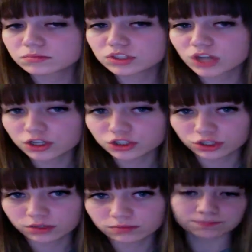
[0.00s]

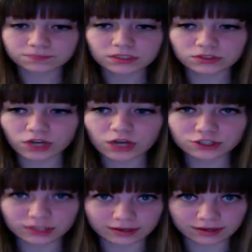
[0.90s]
Dodgson.
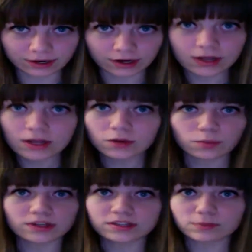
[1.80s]
Dodgson here
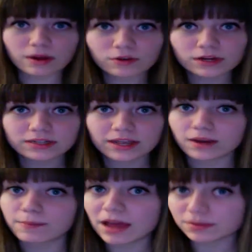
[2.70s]
was a reverend
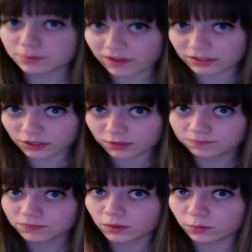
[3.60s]
and a math professor,
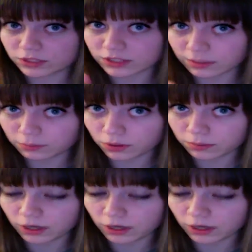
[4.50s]
which is the important